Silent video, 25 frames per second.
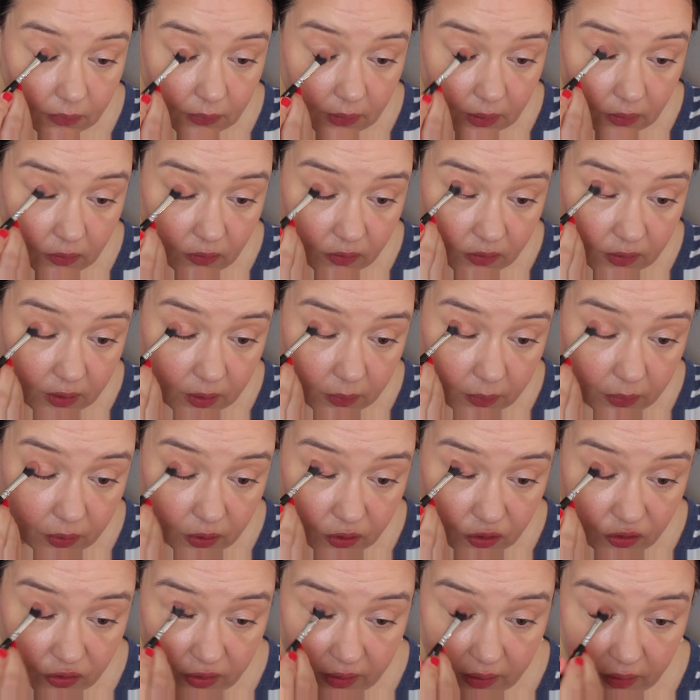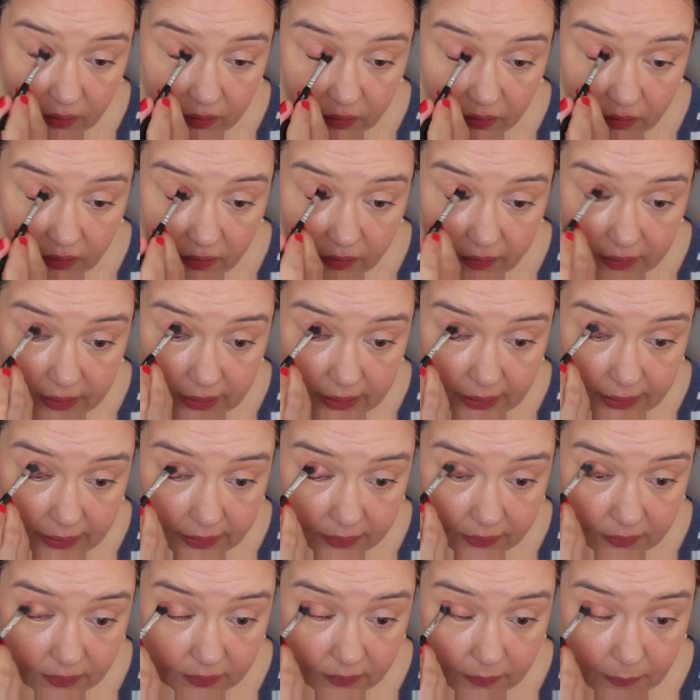I'm just going to push that onto the
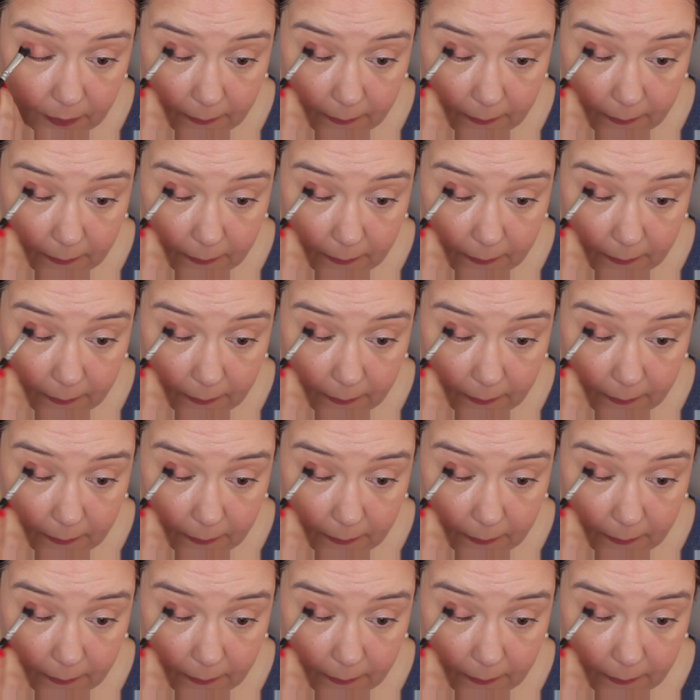lid.